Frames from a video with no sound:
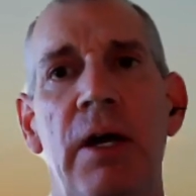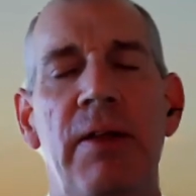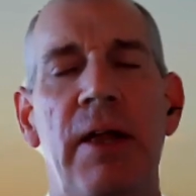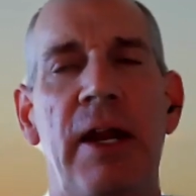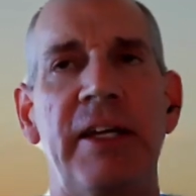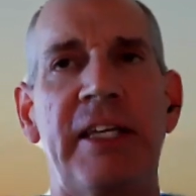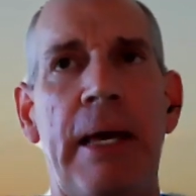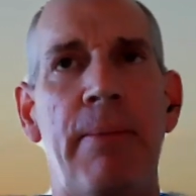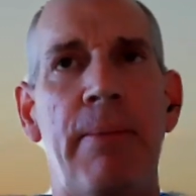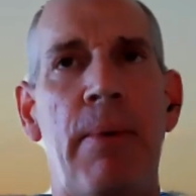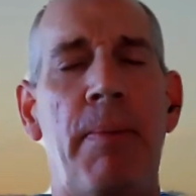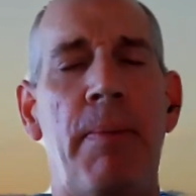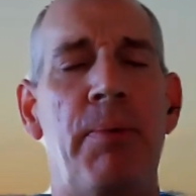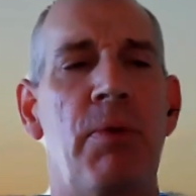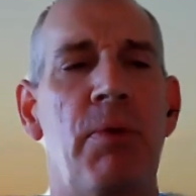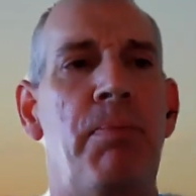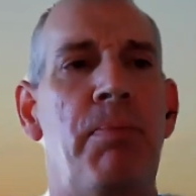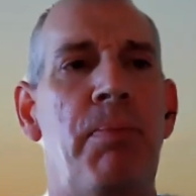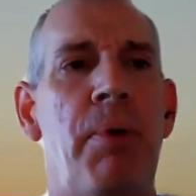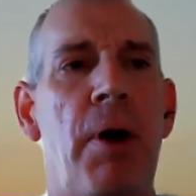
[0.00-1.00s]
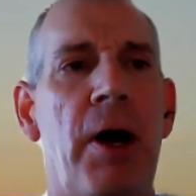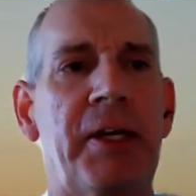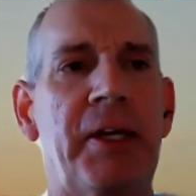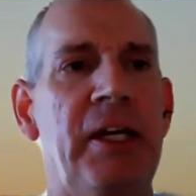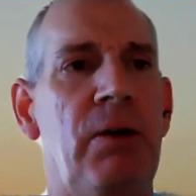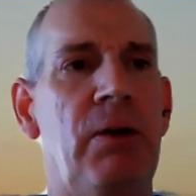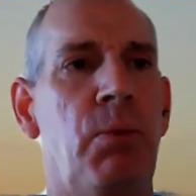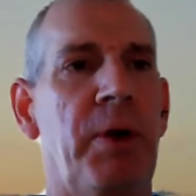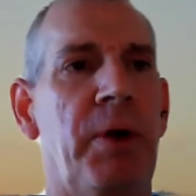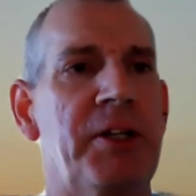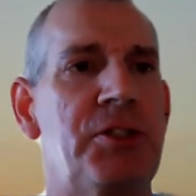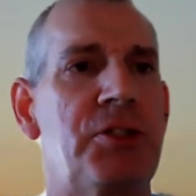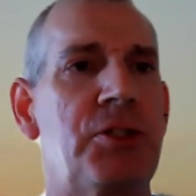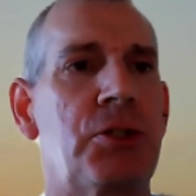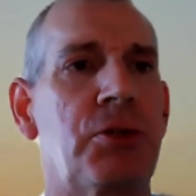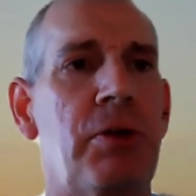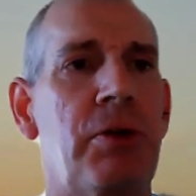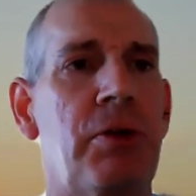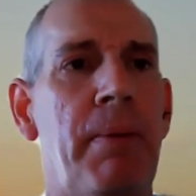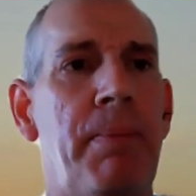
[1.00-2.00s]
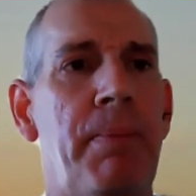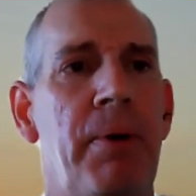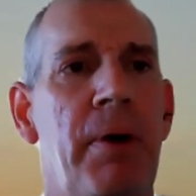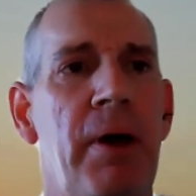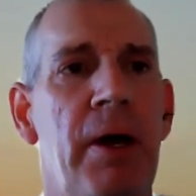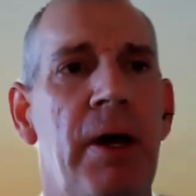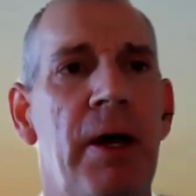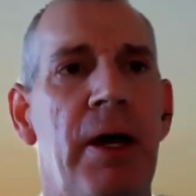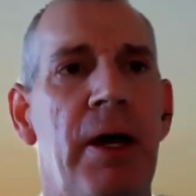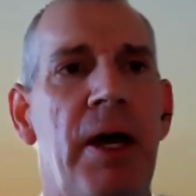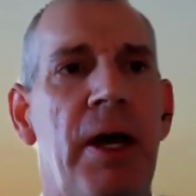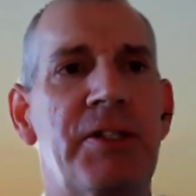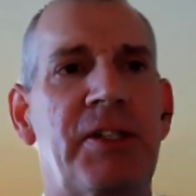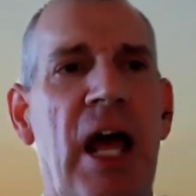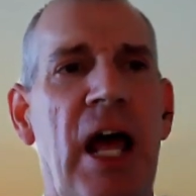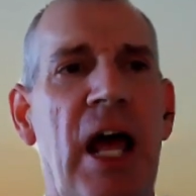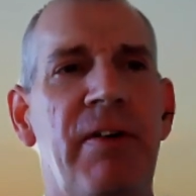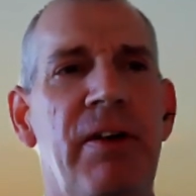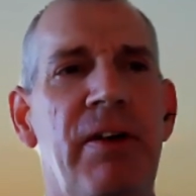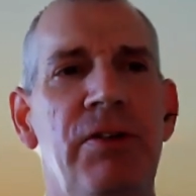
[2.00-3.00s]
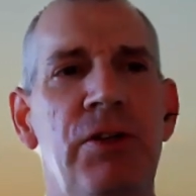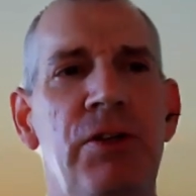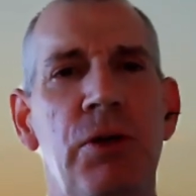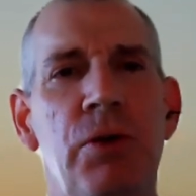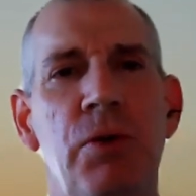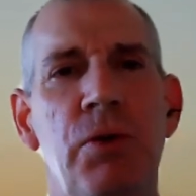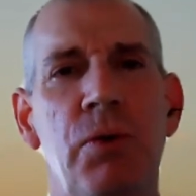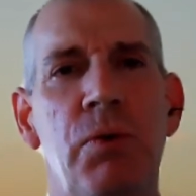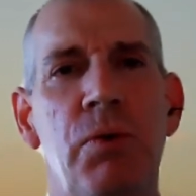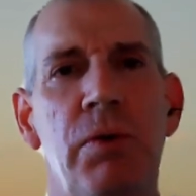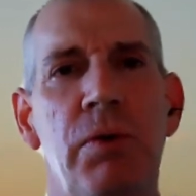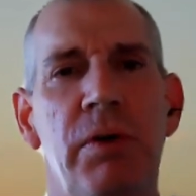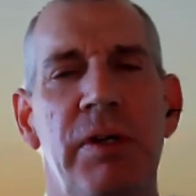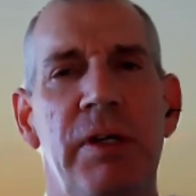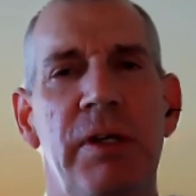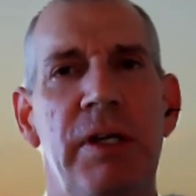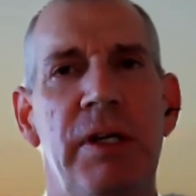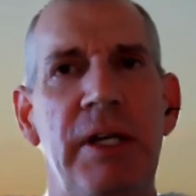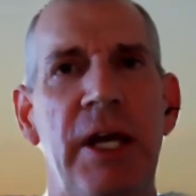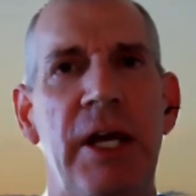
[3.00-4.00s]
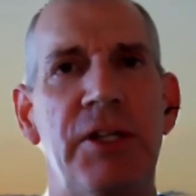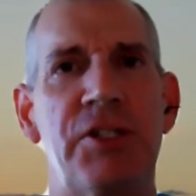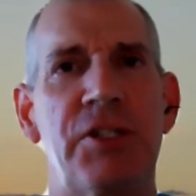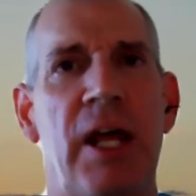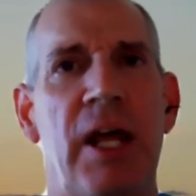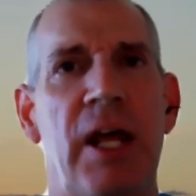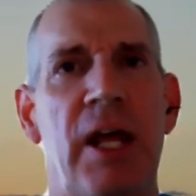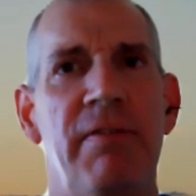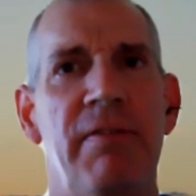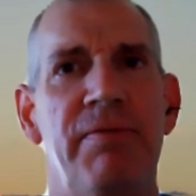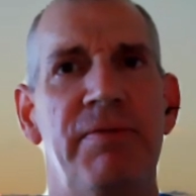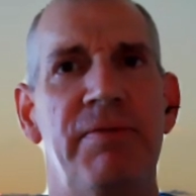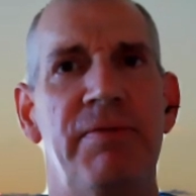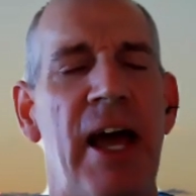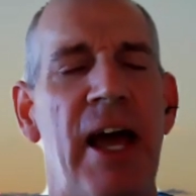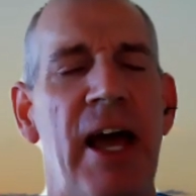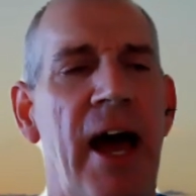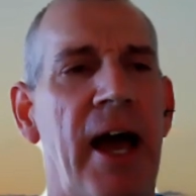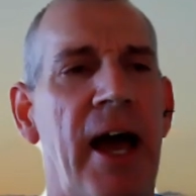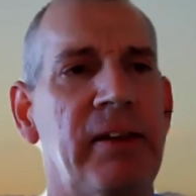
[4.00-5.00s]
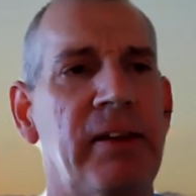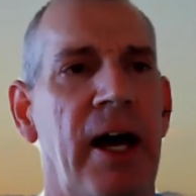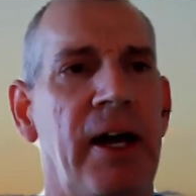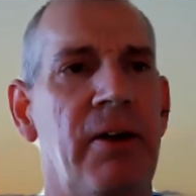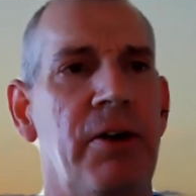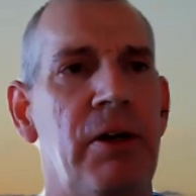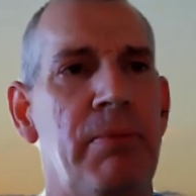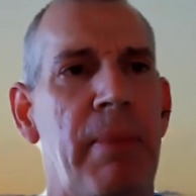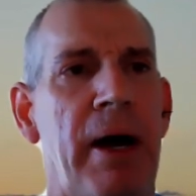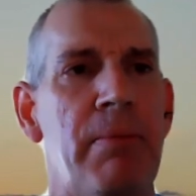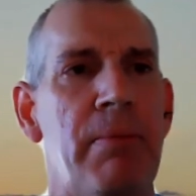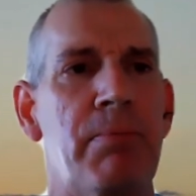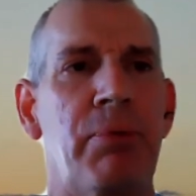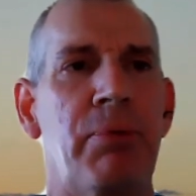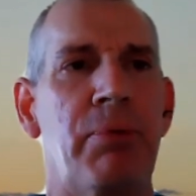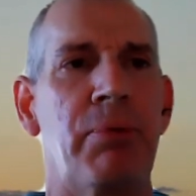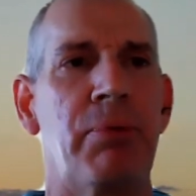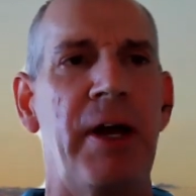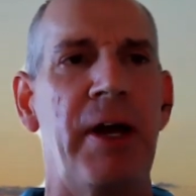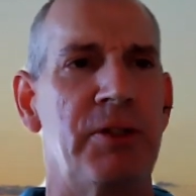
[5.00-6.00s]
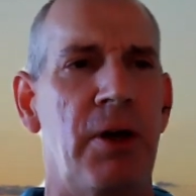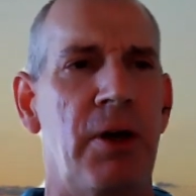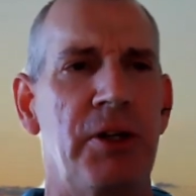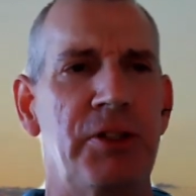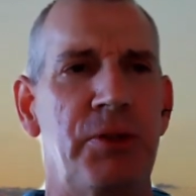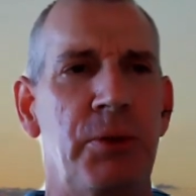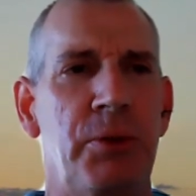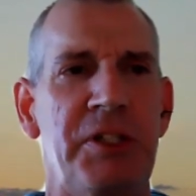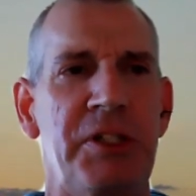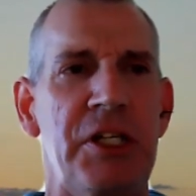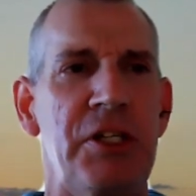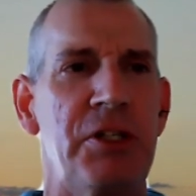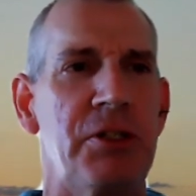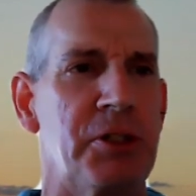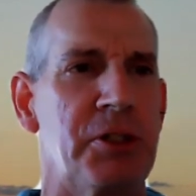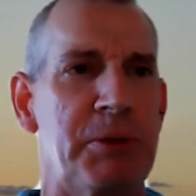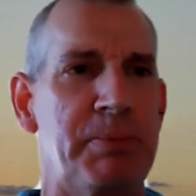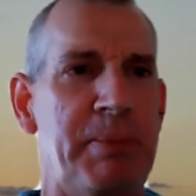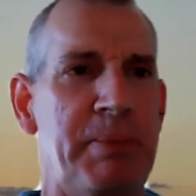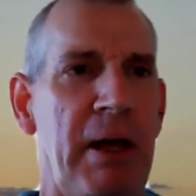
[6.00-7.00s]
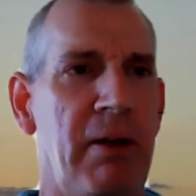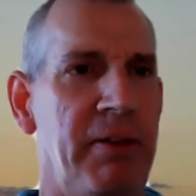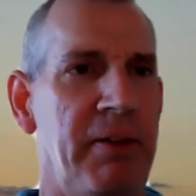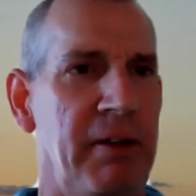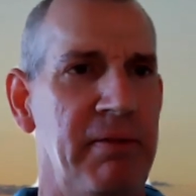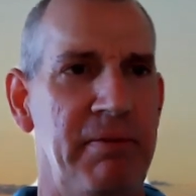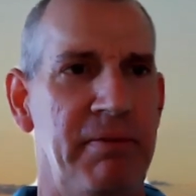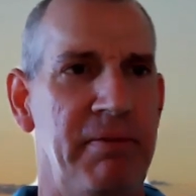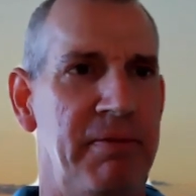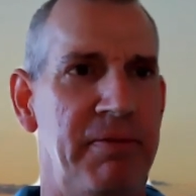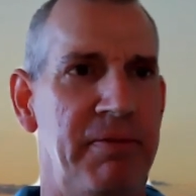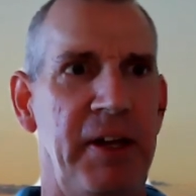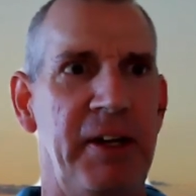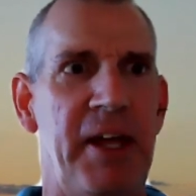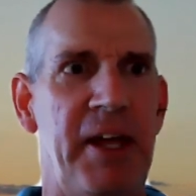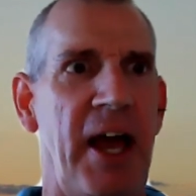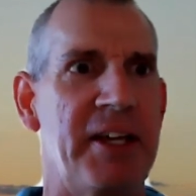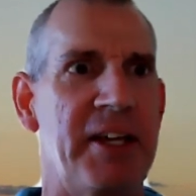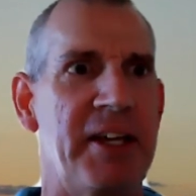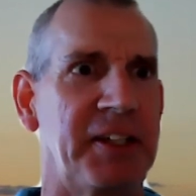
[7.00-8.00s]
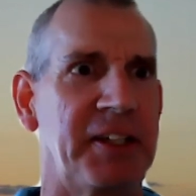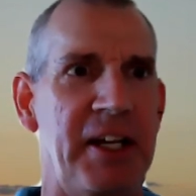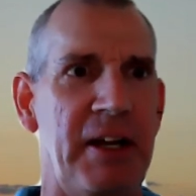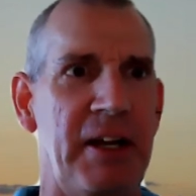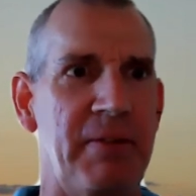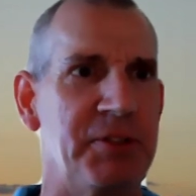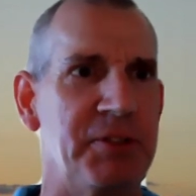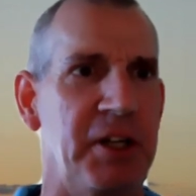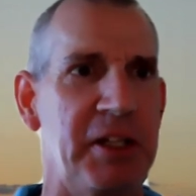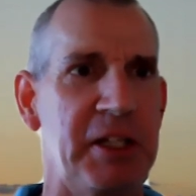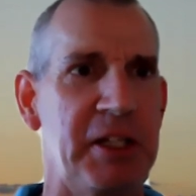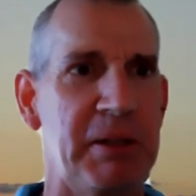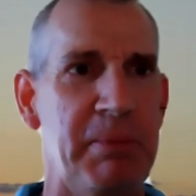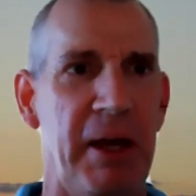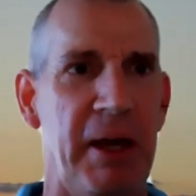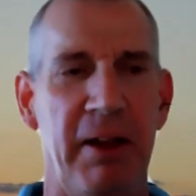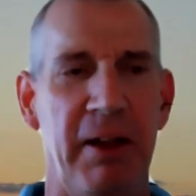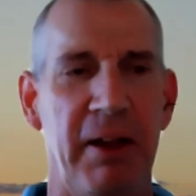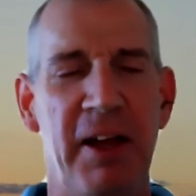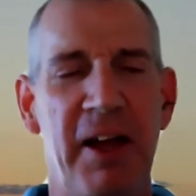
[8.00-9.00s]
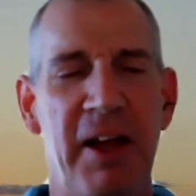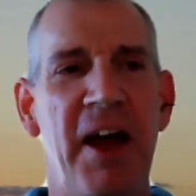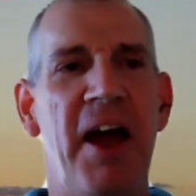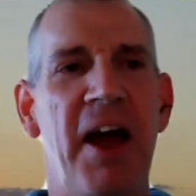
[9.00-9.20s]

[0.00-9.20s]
Then I came up with Bucket Wish Trip as kind of a new niche kind of tagline under my brand. It was also easier to spell than Fantastic Endeavors in an email.